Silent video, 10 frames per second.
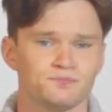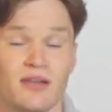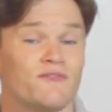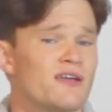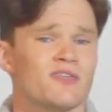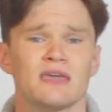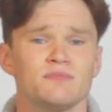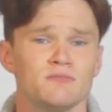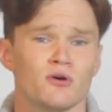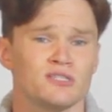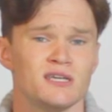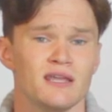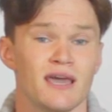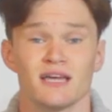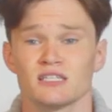In fact, the Gibson
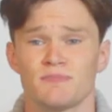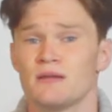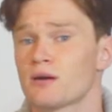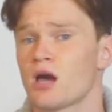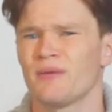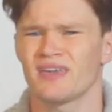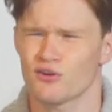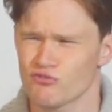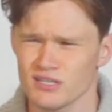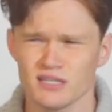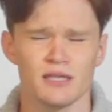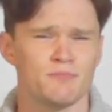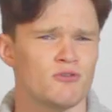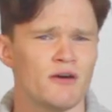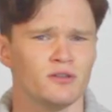Martini has been becoming increasingly
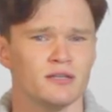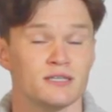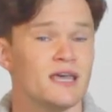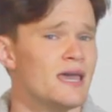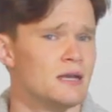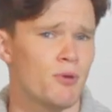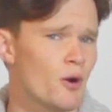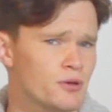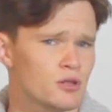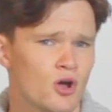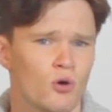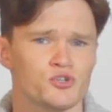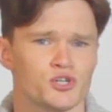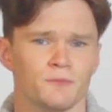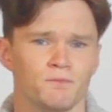prevalent in popular
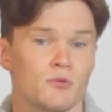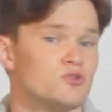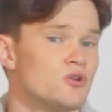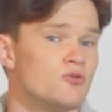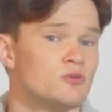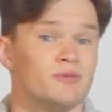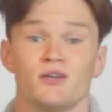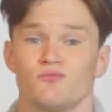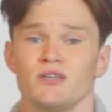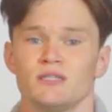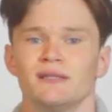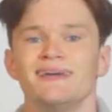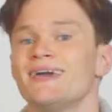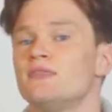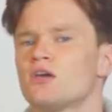culture, most notably and recently in